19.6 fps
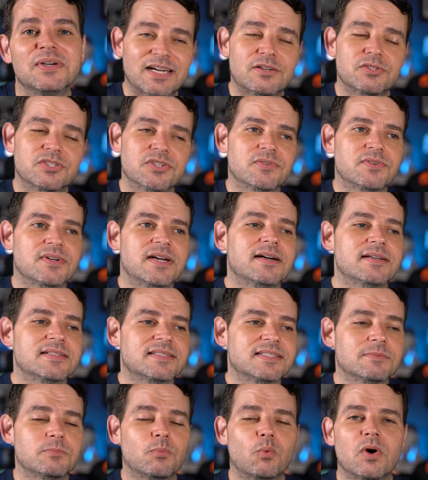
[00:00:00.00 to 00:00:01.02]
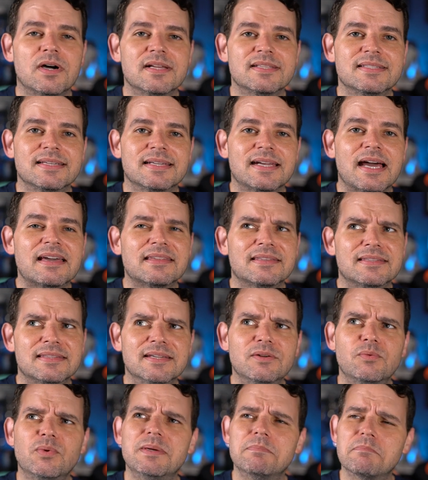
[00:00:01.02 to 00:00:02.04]
Also, uh, some ones that I
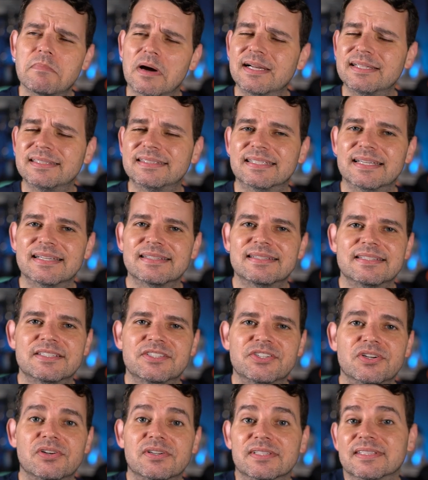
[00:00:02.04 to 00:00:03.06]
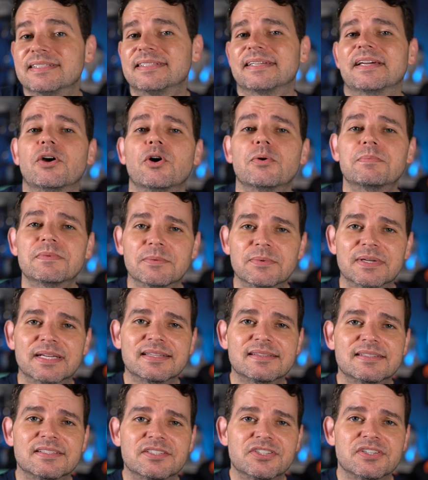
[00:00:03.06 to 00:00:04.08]
think we might get this year, or at least I hope that we
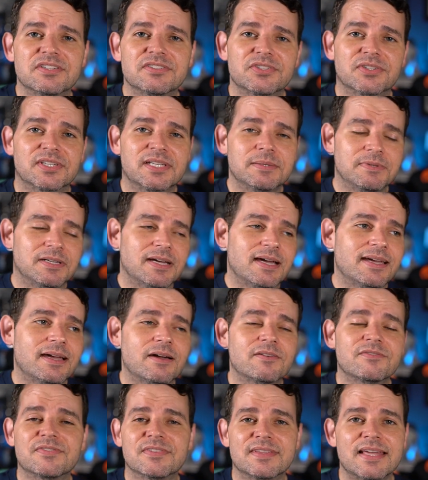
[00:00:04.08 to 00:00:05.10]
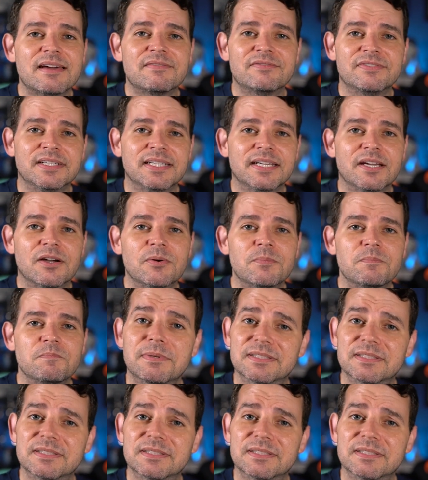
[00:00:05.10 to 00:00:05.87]
get this year, so keep an eye out for that video.